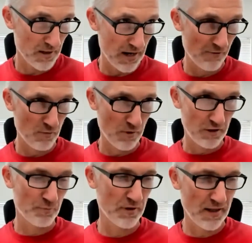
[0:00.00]

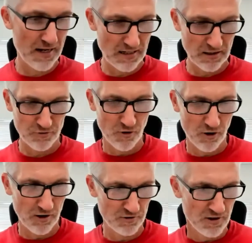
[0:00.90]
everyone's playing as
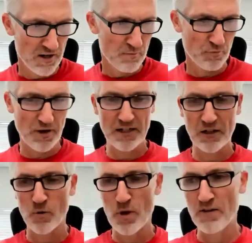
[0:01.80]
far as
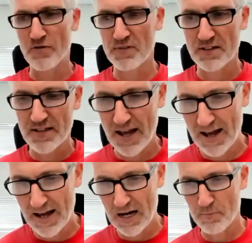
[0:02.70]
breaking away from the
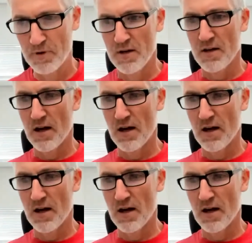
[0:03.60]
tab.